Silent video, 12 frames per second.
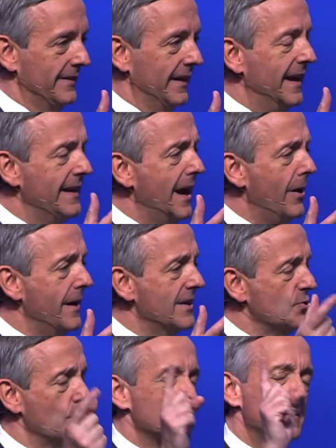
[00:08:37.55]
The
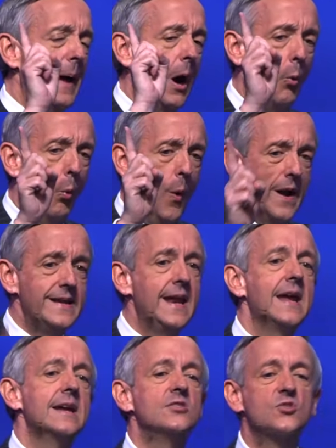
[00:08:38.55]
denarius was about one
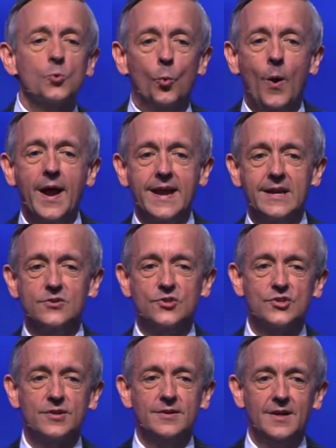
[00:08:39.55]
day's
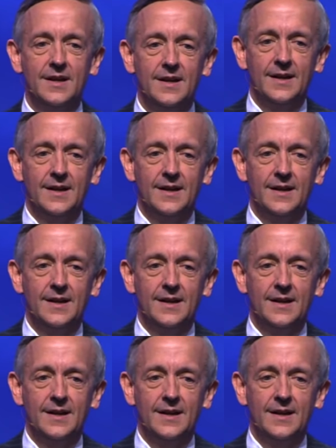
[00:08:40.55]
wage.